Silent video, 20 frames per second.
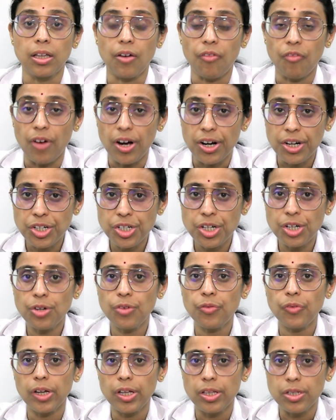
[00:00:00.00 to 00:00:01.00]
The
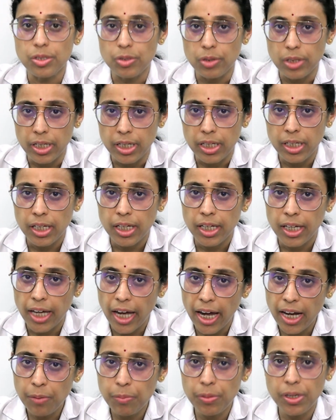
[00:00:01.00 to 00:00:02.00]
function of insulin
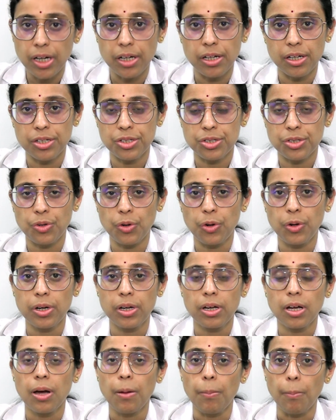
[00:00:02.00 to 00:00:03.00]
can be
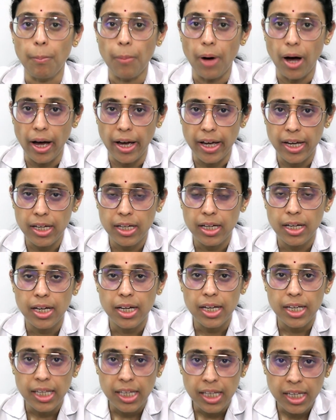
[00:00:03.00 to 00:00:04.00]
understood by
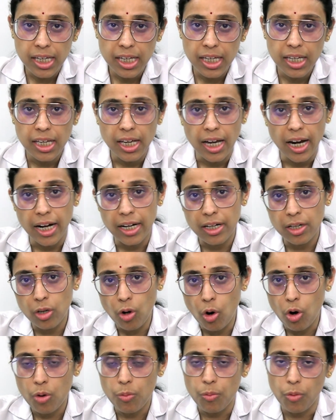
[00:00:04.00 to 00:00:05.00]
key
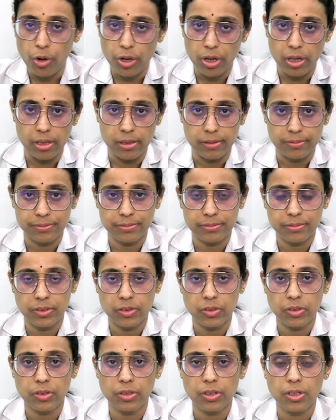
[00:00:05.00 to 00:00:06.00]
and lock model.
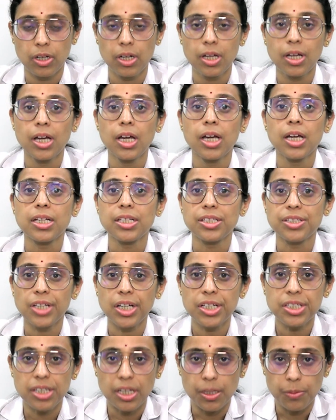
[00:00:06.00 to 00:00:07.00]

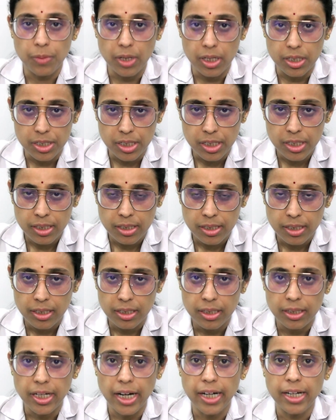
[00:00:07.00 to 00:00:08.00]
Just imagine
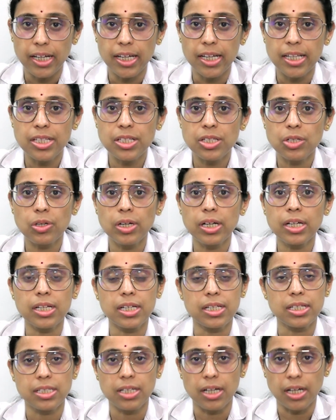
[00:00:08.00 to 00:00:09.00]
that insulin
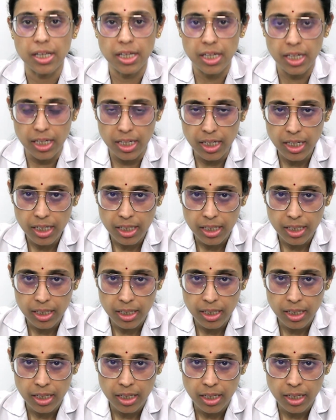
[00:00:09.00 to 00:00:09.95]
is a key,